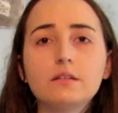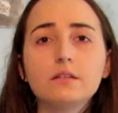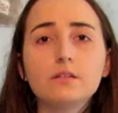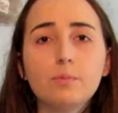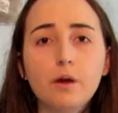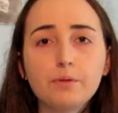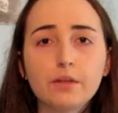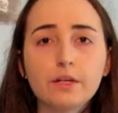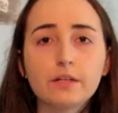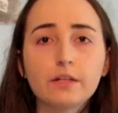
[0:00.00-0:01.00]
This
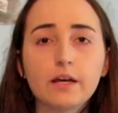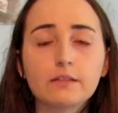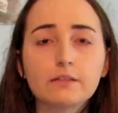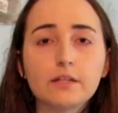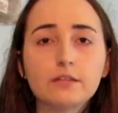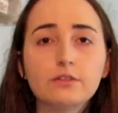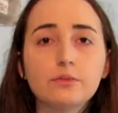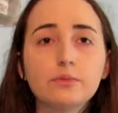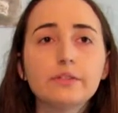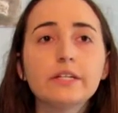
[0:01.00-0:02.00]
popularity has led
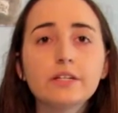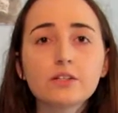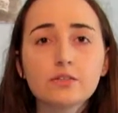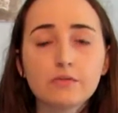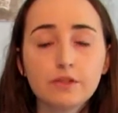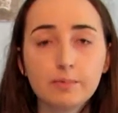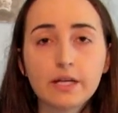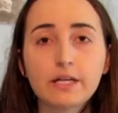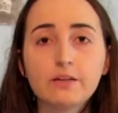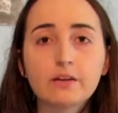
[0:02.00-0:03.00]
to years of
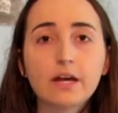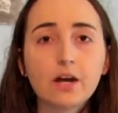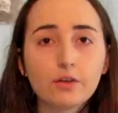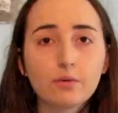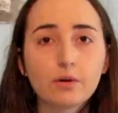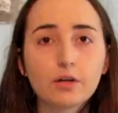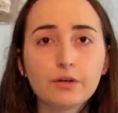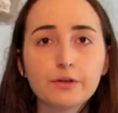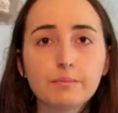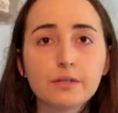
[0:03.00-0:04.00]
debate on how they
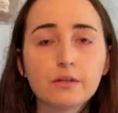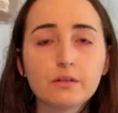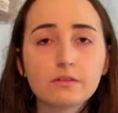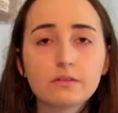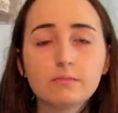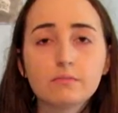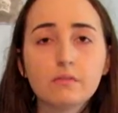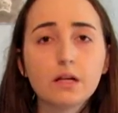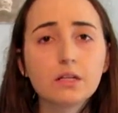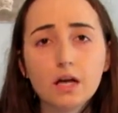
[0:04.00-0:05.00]
work because
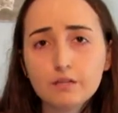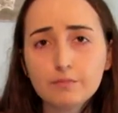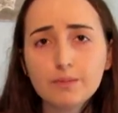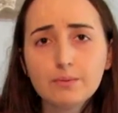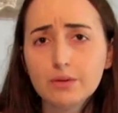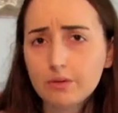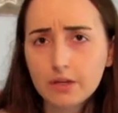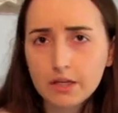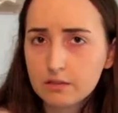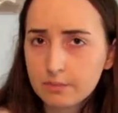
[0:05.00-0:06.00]
a lot of people don't
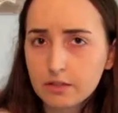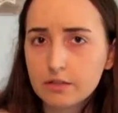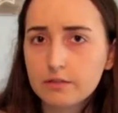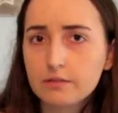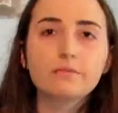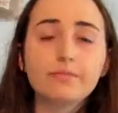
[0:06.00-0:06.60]
think it's spirits.